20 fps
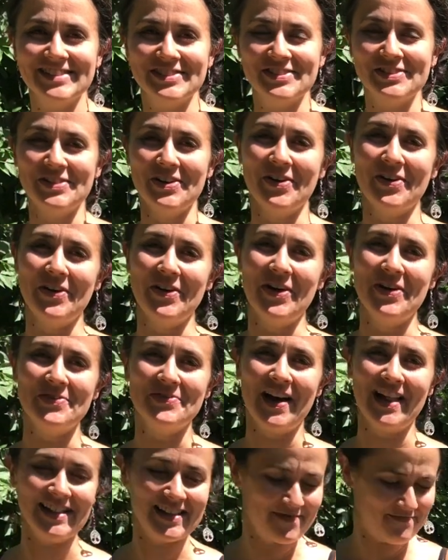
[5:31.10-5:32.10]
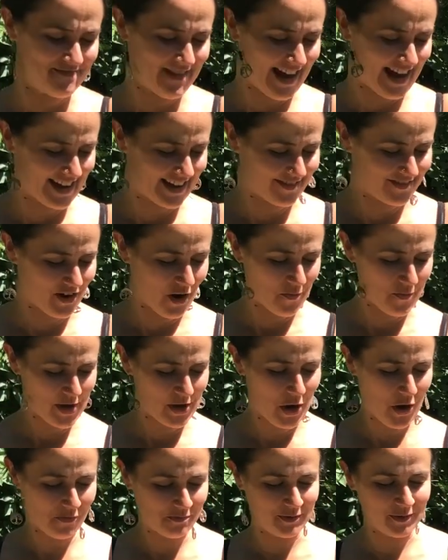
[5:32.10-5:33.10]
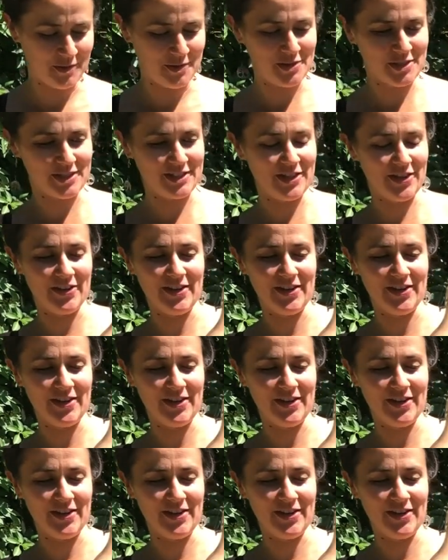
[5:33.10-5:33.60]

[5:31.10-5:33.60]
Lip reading: so welcome back. I've got my kombucha here.